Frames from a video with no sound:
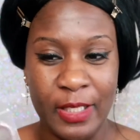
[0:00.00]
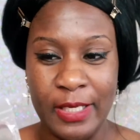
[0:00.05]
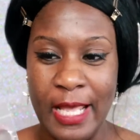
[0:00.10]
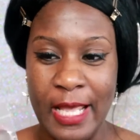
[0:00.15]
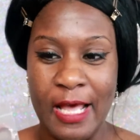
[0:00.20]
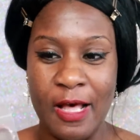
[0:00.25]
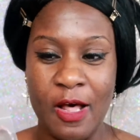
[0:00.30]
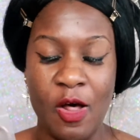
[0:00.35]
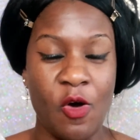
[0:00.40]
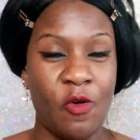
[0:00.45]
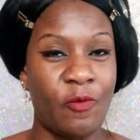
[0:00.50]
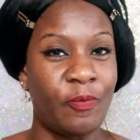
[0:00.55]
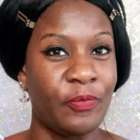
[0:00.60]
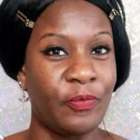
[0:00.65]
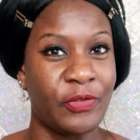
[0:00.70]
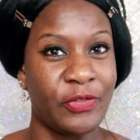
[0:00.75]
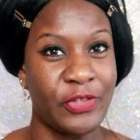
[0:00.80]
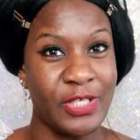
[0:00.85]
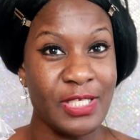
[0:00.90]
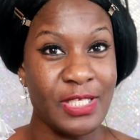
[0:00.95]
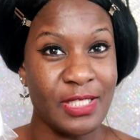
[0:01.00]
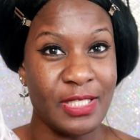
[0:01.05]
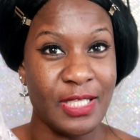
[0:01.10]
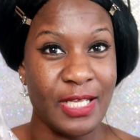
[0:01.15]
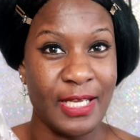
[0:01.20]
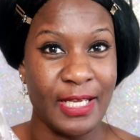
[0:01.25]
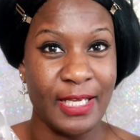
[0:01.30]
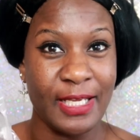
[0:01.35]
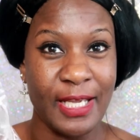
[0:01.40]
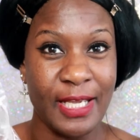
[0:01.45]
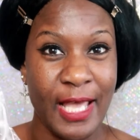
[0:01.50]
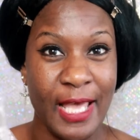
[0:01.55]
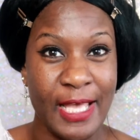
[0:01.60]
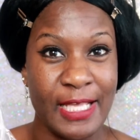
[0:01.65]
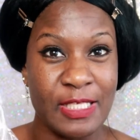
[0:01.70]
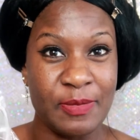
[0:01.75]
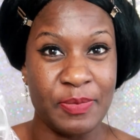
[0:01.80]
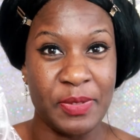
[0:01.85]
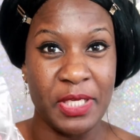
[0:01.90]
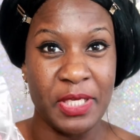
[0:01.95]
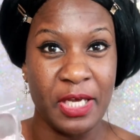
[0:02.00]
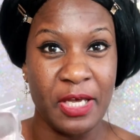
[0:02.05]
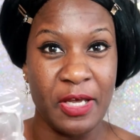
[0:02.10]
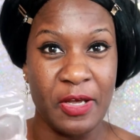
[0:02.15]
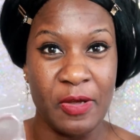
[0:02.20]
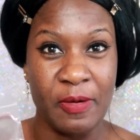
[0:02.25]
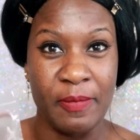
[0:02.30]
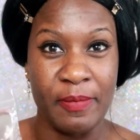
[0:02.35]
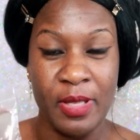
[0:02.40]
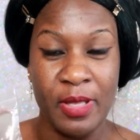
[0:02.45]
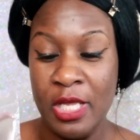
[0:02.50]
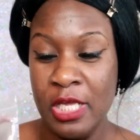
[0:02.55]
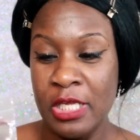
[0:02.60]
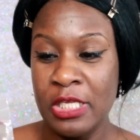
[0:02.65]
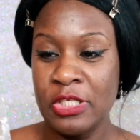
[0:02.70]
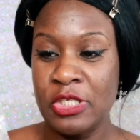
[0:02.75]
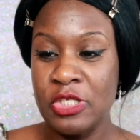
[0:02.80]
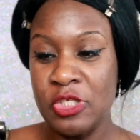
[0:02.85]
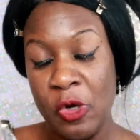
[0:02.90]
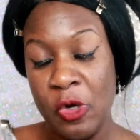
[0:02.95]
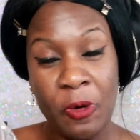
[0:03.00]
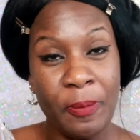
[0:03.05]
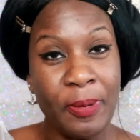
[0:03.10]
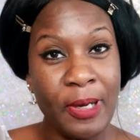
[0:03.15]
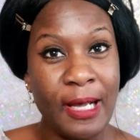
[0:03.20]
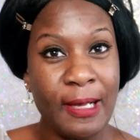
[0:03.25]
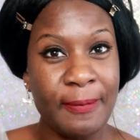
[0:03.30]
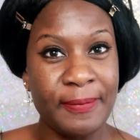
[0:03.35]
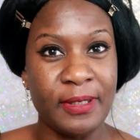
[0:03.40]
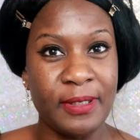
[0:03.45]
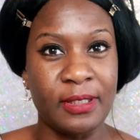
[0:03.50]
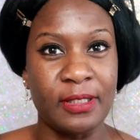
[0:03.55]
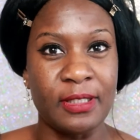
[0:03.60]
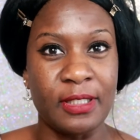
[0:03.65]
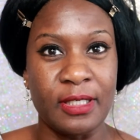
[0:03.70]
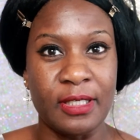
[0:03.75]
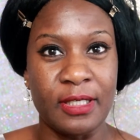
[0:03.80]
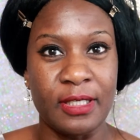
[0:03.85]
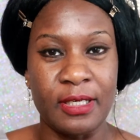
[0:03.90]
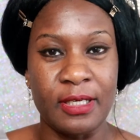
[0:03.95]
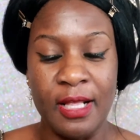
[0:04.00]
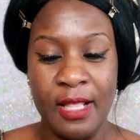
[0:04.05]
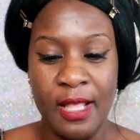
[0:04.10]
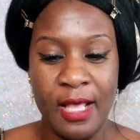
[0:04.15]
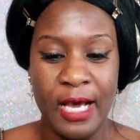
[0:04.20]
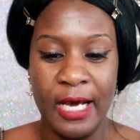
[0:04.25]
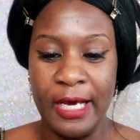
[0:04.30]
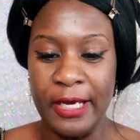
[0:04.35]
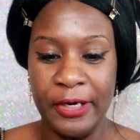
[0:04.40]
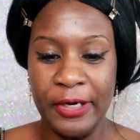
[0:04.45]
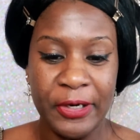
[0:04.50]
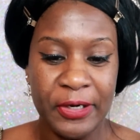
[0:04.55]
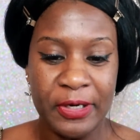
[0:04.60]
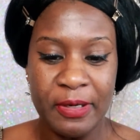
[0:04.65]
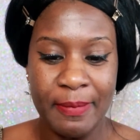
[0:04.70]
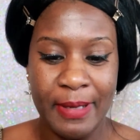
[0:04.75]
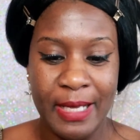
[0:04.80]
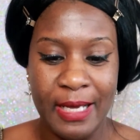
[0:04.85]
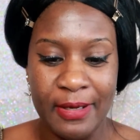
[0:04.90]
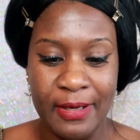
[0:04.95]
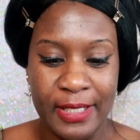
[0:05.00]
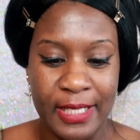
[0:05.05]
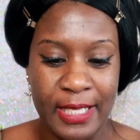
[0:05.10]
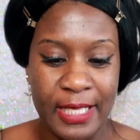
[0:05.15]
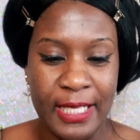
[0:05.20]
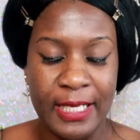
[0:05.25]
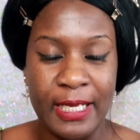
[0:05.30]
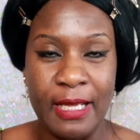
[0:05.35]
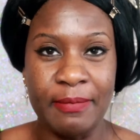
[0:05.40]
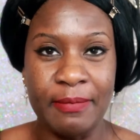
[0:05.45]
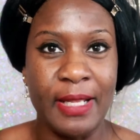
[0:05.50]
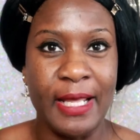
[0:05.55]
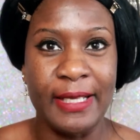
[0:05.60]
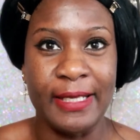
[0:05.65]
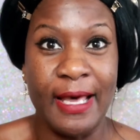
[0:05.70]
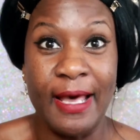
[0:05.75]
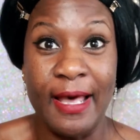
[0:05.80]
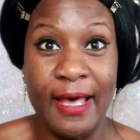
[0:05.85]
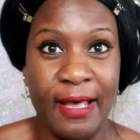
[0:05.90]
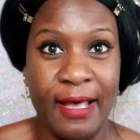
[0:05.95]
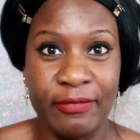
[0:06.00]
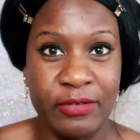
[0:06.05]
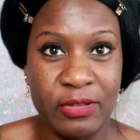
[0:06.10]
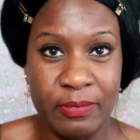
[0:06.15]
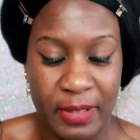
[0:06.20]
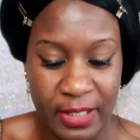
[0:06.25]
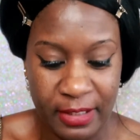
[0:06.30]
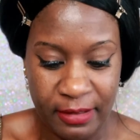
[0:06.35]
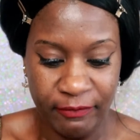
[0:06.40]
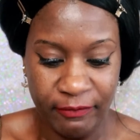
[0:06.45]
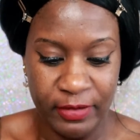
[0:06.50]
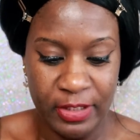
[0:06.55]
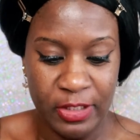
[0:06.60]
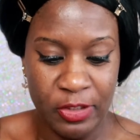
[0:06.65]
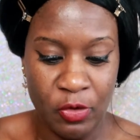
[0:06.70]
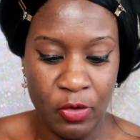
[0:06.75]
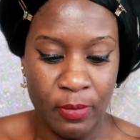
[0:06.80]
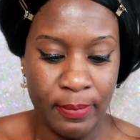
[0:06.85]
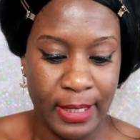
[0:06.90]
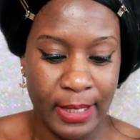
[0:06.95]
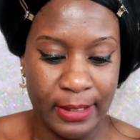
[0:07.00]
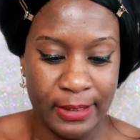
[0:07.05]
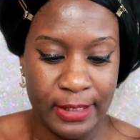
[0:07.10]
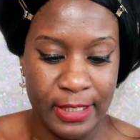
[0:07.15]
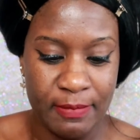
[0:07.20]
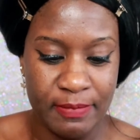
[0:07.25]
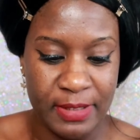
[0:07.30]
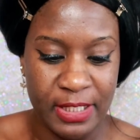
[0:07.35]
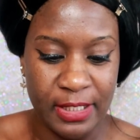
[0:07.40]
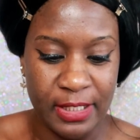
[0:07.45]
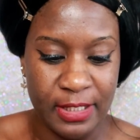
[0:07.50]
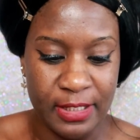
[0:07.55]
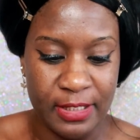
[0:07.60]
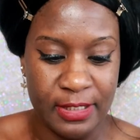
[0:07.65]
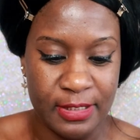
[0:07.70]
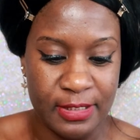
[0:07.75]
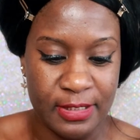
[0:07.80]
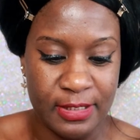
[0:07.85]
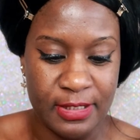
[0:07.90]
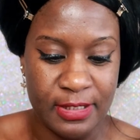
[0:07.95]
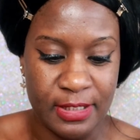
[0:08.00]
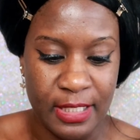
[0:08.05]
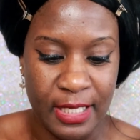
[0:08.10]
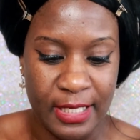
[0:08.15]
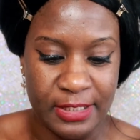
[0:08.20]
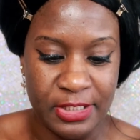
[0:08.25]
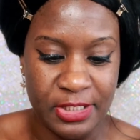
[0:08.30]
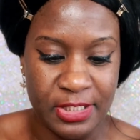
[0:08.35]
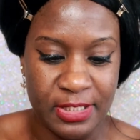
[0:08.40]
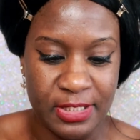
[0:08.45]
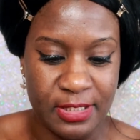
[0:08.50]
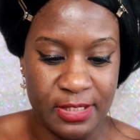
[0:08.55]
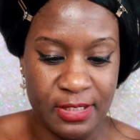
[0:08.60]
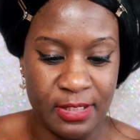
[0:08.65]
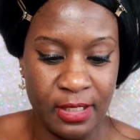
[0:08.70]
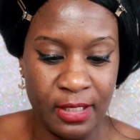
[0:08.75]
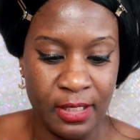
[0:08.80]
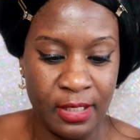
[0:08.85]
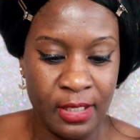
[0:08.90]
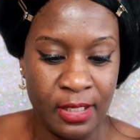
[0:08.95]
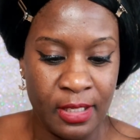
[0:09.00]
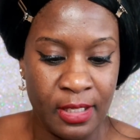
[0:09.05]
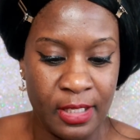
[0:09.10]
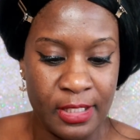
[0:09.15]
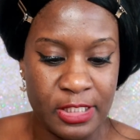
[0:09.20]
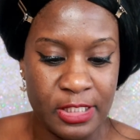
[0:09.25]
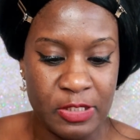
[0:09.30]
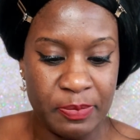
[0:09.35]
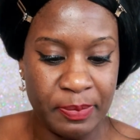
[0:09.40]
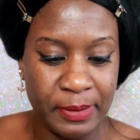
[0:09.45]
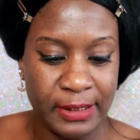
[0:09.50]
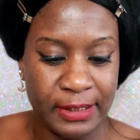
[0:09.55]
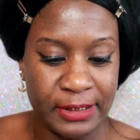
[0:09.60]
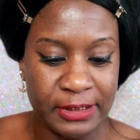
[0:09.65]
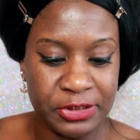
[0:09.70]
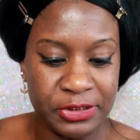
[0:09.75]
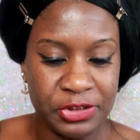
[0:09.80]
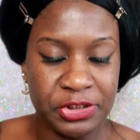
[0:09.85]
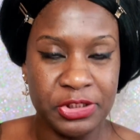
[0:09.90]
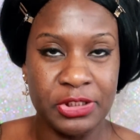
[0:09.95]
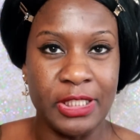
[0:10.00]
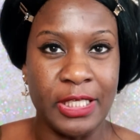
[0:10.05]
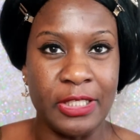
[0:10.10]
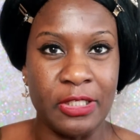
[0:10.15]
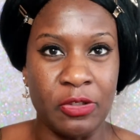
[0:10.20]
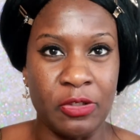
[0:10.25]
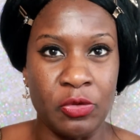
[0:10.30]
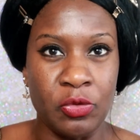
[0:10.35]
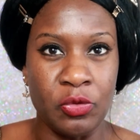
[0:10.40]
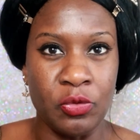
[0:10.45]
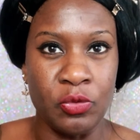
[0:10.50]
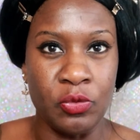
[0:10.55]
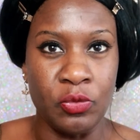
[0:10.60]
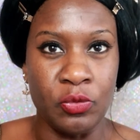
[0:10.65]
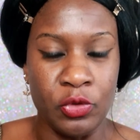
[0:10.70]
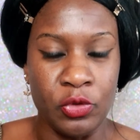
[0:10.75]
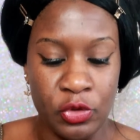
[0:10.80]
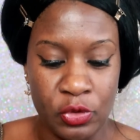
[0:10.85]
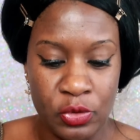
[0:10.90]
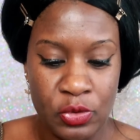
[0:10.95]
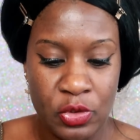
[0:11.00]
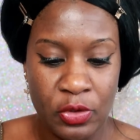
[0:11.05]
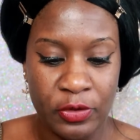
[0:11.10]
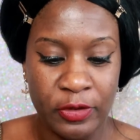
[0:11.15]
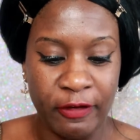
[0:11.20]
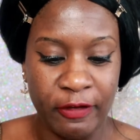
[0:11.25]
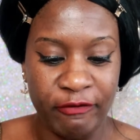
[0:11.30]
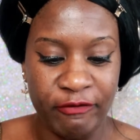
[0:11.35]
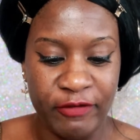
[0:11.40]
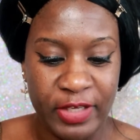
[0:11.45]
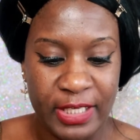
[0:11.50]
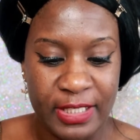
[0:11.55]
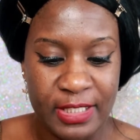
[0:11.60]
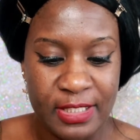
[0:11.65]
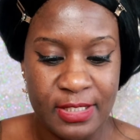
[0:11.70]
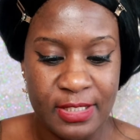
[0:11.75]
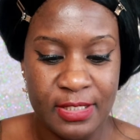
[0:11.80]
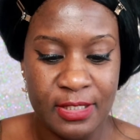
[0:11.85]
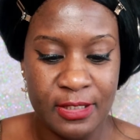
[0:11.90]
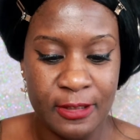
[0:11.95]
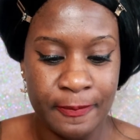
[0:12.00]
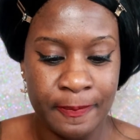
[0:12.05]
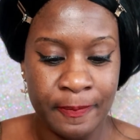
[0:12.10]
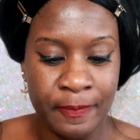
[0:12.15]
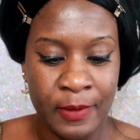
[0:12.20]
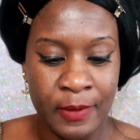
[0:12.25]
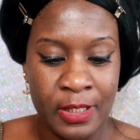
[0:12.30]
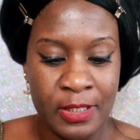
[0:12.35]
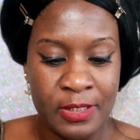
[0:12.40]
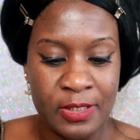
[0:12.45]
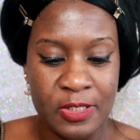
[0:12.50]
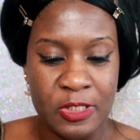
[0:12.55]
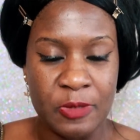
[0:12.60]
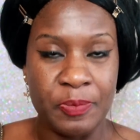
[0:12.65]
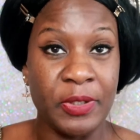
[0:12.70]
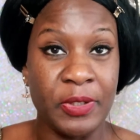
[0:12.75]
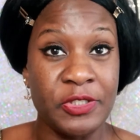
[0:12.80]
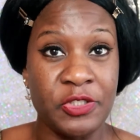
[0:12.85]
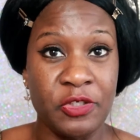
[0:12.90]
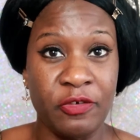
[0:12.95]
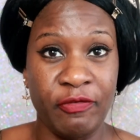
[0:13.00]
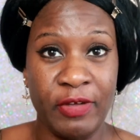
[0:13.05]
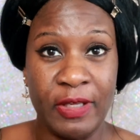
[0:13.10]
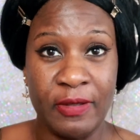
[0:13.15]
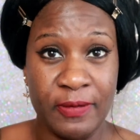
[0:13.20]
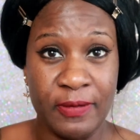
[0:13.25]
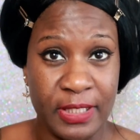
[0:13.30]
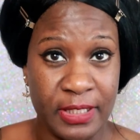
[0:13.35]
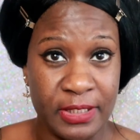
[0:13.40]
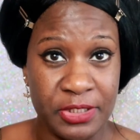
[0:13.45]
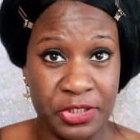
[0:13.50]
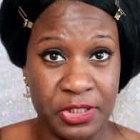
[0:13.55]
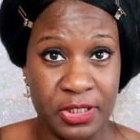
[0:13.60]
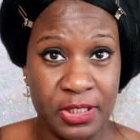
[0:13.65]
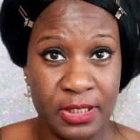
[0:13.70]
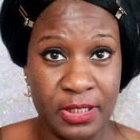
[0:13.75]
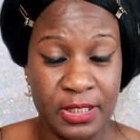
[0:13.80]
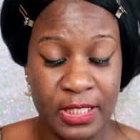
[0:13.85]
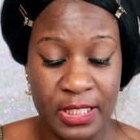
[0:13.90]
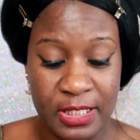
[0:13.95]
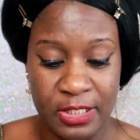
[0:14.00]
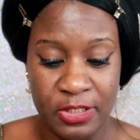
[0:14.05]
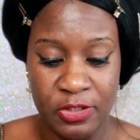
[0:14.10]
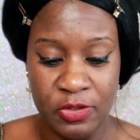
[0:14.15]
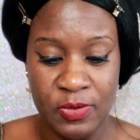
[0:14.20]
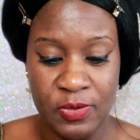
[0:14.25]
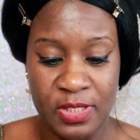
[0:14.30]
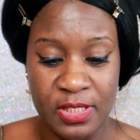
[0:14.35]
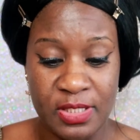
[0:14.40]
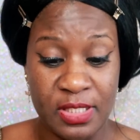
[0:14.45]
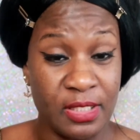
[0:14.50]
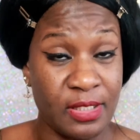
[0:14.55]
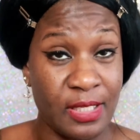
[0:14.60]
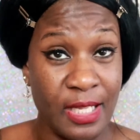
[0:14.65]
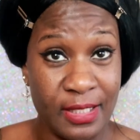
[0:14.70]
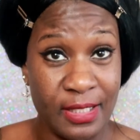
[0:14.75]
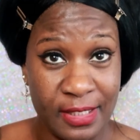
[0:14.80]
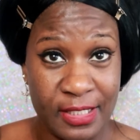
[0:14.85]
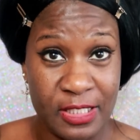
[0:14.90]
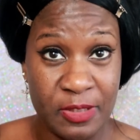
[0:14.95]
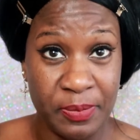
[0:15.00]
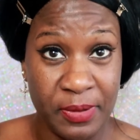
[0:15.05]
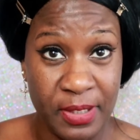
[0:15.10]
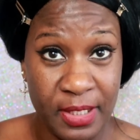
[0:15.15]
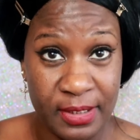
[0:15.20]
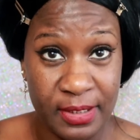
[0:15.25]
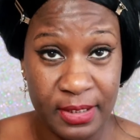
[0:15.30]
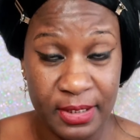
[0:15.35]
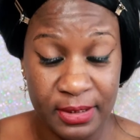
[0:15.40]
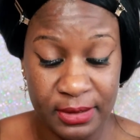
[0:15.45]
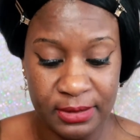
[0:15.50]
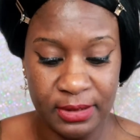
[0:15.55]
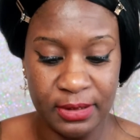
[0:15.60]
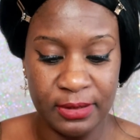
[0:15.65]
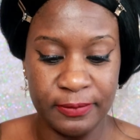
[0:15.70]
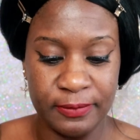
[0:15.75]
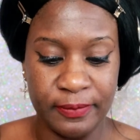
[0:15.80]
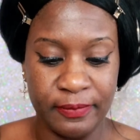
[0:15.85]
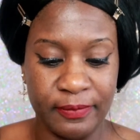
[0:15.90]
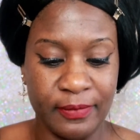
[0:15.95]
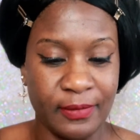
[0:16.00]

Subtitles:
Now, this thing has become so popular. I heard about it and I'm like, I have to make a video about it because a sponge that you use on your face to spread your foundation, and it uses a lot less product.